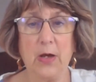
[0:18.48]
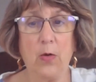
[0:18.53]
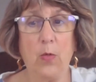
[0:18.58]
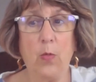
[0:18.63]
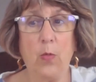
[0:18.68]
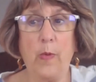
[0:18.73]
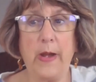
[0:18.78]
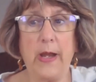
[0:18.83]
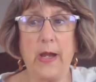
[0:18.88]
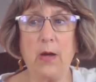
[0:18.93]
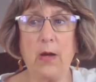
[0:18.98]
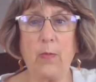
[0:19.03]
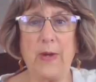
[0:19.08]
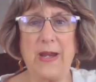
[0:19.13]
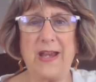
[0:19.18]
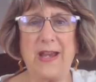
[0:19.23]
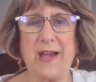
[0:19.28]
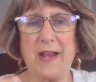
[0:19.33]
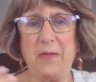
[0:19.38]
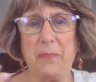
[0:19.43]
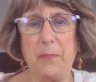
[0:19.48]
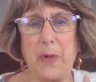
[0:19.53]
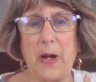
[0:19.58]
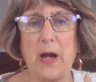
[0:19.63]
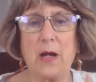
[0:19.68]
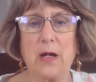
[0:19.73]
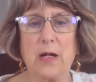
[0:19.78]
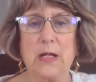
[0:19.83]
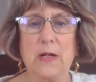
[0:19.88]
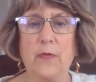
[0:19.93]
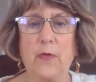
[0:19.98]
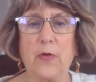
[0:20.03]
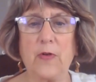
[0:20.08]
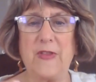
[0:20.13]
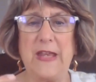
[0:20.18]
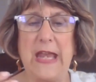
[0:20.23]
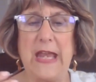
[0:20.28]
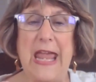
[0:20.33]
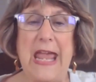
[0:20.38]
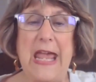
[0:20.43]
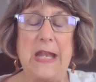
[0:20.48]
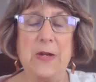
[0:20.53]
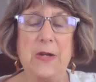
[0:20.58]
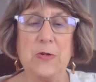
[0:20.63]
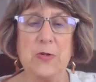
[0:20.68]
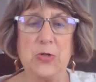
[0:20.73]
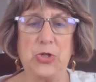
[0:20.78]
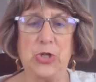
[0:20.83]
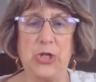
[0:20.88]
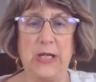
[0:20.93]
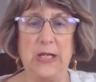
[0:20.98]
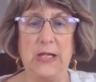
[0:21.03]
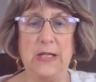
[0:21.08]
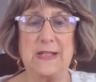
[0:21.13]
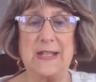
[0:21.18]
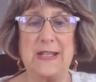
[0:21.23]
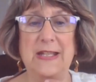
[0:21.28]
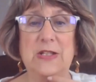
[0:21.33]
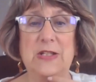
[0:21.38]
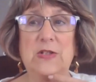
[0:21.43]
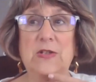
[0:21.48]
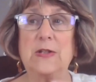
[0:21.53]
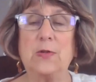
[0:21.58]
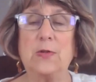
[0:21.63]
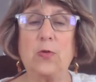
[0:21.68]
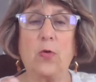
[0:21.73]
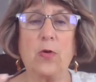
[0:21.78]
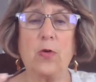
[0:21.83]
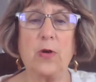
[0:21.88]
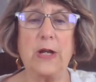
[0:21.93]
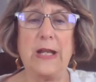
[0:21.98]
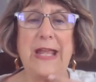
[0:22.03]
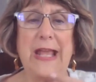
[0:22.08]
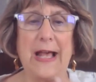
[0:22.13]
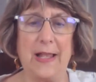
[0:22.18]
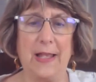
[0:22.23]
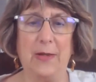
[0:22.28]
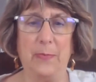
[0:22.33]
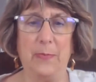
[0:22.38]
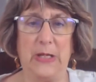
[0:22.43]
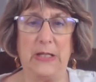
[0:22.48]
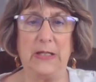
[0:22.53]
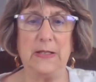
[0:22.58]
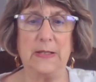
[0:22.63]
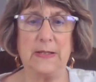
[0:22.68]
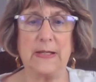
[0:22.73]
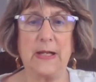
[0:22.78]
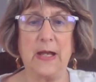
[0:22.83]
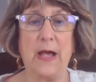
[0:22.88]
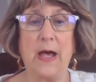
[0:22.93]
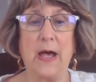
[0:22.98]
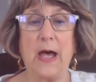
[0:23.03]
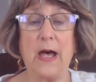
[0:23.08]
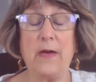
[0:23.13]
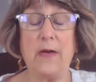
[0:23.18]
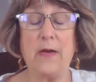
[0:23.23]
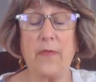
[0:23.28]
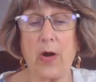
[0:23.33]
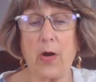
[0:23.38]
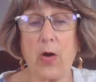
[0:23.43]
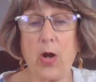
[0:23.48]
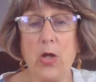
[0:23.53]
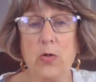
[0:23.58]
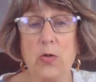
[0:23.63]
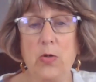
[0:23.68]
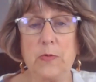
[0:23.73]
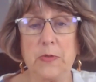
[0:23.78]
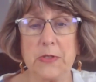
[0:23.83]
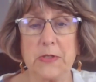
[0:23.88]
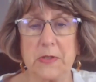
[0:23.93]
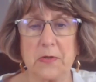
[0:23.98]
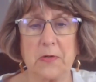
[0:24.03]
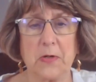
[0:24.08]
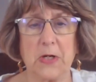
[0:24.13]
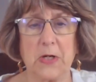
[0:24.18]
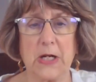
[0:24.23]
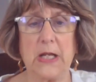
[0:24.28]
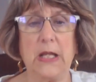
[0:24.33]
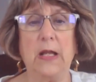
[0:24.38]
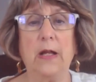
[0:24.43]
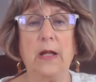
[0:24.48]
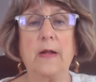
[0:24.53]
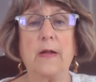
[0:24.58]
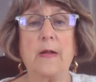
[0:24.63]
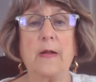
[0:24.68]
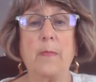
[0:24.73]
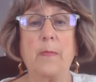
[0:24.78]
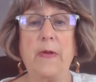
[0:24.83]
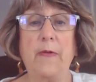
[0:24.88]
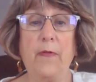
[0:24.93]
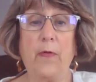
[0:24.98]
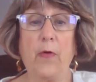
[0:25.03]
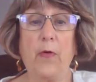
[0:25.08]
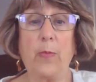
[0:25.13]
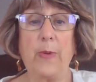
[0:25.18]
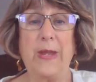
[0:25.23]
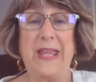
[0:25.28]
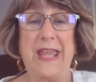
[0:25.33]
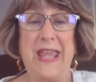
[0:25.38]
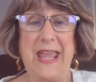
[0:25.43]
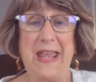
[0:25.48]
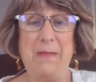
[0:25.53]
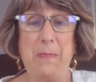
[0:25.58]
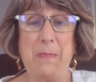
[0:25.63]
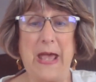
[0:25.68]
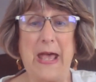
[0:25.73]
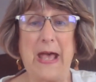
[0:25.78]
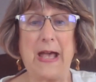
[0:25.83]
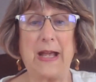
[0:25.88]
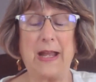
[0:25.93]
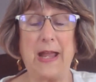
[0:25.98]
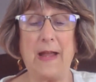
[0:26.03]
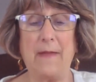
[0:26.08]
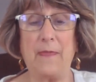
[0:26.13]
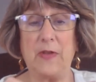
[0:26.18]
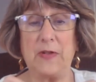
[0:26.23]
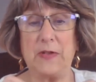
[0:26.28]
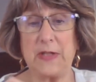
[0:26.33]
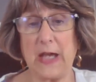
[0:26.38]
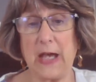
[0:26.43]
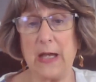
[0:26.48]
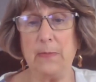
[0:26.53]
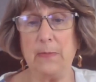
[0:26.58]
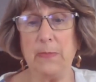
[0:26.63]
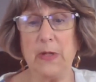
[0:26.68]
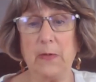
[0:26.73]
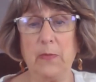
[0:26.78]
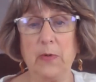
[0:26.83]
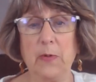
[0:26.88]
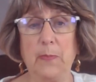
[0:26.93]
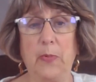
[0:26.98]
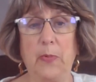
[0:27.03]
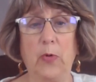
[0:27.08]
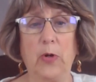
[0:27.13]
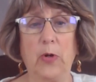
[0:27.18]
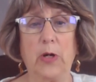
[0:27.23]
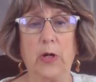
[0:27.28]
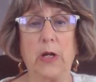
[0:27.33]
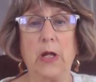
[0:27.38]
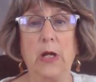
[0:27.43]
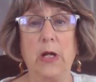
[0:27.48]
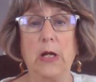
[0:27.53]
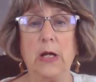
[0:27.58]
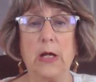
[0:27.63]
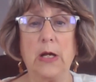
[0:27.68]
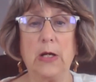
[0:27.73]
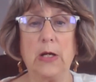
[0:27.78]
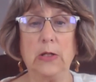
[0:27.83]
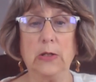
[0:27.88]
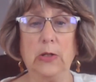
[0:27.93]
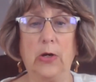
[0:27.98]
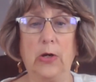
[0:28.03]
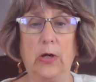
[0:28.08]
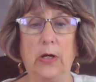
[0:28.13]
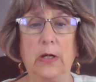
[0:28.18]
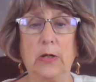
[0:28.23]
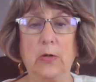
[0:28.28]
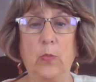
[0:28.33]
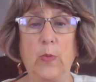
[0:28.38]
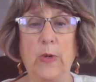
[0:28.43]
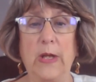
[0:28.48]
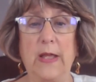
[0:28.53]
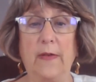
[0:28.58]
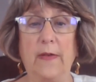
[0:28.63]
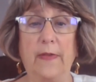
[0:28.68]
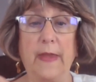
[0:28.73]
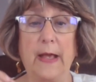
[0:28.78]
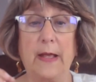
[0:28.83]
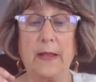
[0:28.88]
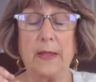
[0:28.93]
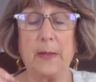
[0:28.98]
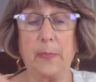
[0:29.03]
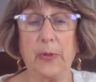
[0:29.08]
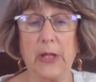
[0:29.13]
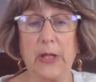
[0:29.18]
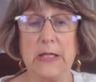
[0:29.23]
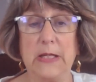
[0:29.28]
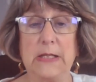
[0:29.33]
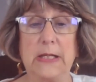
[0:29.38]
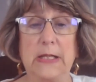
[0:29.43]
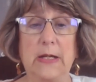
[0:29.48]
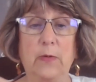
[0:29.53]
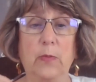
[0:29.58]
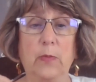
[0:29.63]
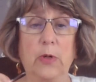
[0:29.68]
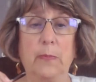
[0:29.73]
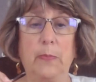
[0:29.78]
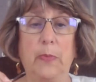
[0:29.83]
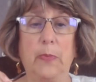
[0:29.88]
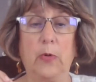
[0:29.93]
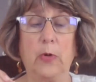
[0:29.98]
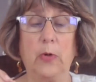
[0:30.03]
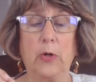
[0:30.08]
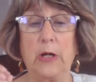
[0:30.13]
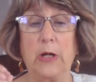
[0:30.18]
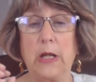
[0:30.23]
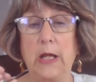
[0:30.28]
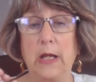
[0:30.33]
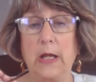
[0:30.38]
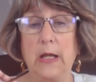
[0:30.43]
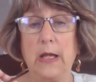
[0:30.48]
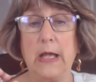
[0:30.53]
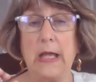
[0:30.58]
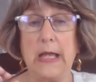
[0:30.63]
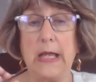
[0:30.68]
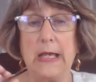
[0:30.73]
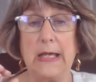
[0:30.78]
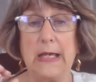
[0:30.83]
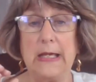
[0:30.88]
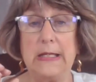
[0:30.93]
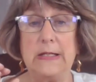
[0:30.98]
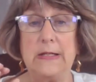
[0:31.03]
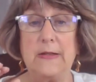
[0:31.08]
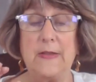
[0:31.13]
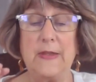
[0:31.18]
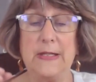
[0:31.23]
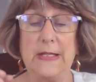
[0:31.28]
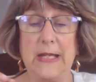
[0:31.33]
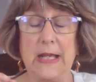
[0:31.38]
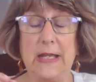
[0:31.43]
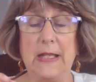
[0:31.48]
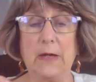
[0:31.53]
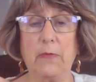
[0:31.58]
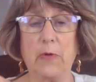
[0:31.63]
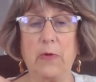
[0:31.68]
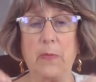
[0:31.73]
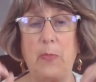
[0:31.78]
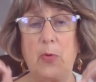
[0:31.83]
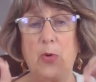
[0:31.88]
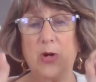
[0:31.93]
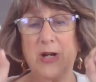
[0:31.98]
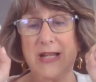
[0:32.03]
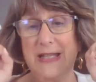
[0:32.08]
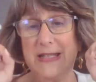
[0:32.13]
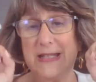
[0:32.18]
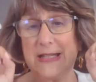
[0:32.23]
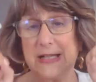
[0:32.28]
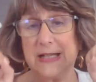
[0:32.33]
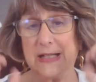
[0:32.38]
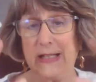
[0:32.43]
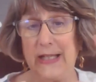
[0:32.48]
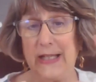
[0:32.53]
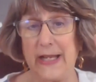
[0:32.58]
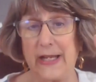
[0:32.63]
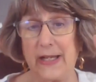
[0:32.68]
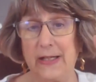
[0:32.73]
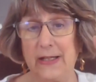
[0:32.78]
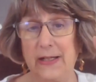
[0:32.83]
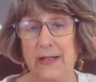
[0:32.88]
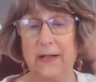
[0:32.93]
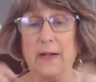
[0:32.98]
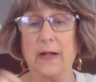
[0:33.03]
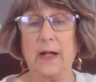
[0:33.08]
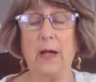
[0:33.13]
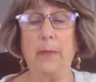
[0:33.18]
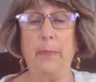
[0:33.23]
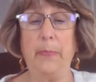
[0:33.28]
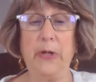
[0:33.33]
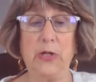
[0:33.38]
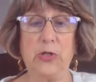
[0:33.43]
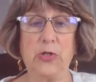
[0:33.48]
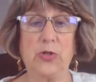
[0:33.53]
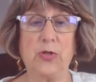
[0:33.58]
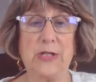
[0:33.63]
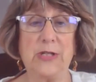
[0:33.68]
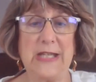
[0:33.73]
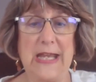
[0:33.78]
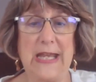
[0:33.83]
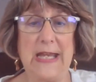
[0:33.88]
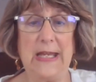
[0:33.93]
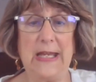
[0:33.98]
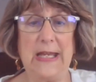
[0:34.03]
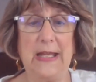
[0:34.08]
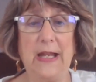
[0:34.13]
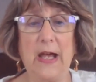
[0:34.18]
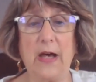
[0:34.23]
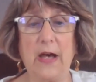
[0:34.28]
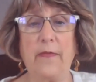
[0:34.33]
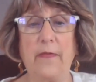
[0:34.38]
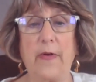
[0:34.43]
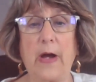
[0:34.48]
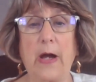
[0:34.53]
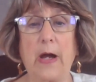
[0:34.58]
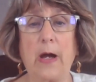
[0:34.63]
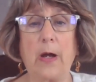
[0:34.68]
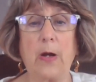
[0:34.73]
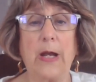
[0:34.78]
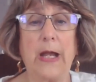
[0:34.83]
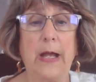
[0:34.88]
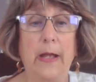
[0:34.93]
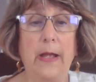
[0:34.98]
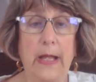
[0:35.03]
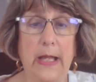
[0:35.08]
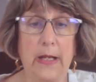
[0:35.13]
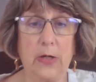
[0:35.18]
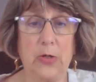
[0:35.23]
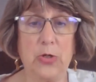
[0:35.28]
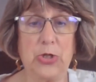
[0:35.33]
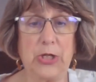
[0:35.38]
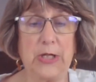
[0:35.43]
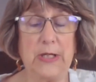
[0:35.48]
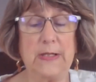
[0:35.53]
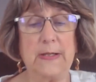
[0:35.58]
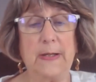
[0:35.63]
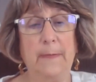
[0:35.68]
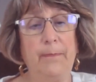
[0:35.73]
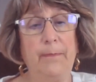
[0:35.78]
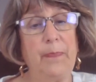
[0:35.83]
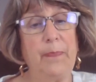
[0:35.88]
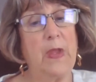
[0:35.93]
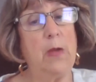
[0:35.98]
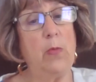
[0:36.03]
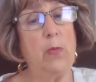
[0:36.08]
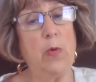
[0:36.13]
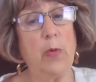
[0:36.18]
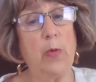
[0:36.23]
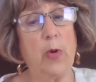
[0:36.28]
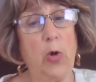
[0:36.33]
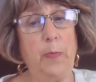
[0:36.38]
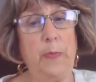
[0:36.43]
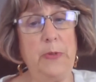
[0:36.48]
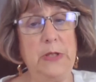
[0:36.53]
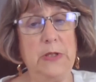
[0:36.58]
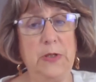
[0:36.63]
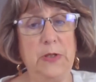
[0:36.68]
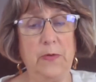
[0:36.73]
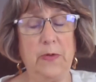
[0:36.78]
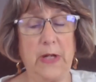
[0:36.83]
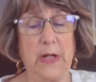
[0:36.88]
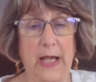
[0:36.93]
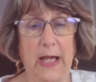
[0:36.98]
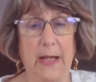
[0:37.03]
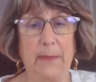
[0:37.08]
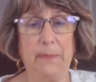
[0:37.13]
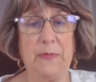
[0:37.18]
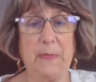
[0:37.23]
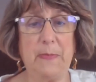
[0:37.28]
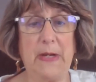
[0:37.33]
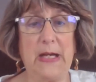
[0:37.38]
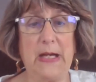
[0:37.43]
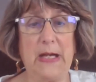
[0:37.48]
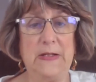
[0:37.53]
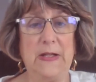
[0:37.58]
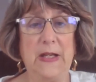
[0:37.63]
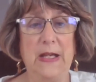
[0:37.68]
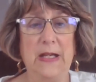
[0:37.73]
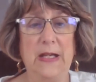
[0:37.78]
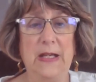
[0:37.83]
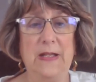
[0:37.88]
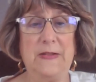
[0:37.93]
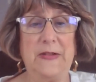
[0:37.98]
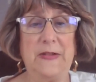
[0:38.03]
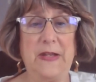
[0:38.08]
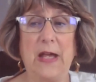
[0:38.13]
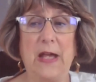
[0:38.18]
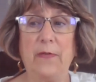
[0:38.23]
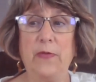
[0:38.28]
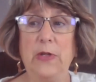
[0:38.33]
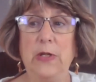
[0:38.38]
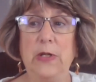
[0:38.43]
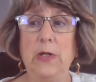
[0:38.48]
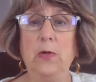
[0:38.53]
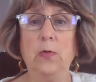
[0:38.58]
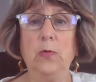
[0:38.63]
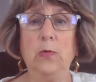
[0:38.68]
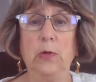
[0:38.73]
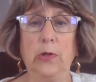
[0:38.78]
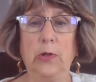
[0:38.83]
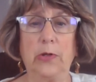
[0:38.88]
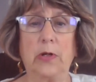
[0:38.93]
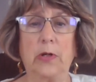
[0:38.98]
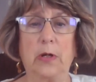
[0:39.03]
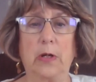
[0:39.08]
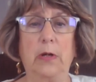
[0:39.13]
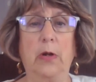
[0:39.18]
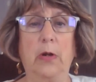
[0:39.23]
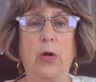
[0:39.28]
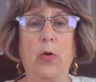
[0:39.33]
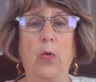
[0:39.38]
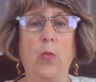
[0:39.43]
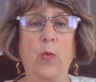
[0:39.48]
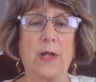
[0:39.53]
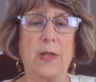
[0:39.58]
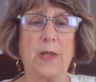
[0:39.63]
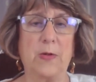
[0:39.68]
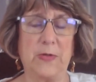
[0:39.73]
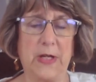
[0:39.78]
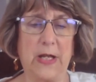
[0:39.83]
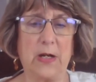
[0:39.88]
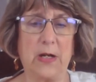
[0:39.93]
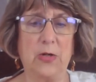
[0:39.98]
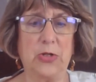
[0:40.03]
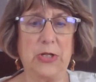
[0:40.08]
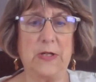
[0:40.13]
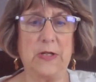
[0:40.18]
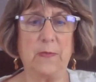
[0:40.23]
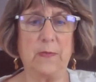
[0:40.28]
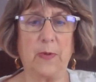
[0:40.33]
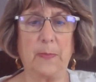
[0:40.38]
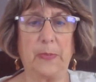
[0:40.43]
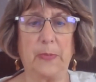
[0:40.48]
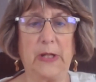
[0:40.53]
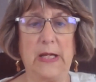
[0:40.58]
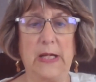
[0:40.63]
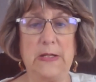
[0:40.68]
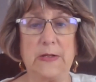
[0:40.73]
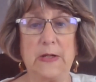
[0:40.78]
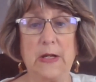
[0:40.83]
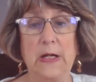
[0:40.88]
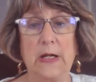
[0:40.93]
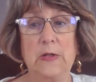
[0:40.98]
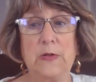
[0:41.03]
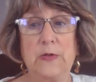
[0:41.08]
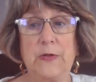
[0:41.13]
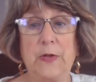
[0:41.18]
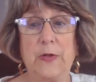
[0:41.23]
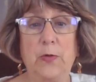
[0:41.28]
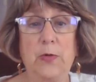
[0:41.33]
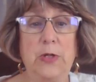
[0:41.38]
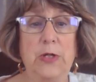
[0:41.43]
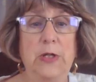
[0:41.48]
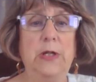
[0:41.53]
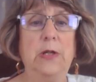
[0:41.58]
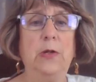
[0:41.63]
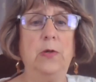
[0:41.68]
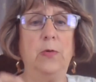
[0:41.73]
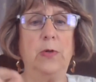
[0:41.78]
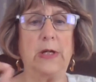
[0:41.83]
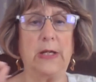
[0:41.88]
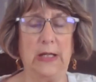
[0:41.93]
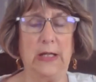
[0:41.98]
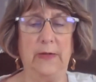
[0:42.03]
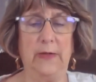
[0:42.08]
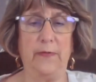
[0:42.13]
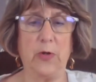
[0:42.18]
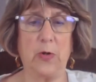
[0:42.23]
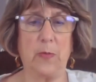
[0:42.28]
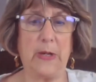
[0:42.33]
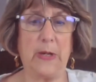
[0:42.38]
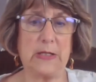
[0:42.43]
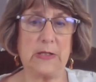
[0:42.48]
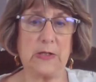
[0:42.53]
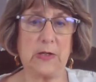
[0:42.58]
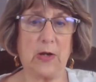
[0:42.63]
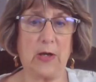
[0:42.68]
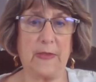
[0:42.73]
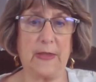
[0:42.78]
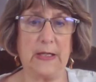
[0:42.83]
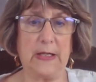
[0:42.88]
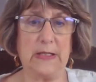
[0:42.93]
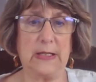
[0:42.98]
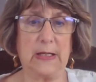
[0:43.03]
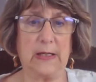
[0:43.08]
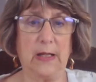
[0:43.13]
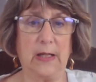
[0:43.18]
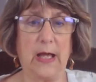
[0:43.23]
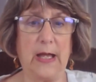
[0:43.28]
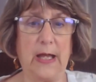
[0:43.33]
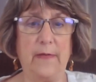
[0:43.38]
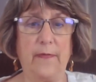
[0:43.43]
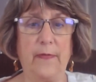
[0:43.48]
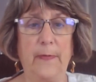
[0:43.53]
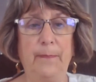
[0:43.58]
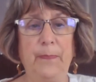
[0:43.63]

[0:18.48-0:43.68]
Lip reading: where we kind of bargained for the energies, the story elements of our own story before we came back, and the time that we're born, along with the place that we're born and the day that we're born is click, a picture taken of our energies. And what we're hoping to do in Optimize is to have you learn where those energies were placed so you can live your best authentic life.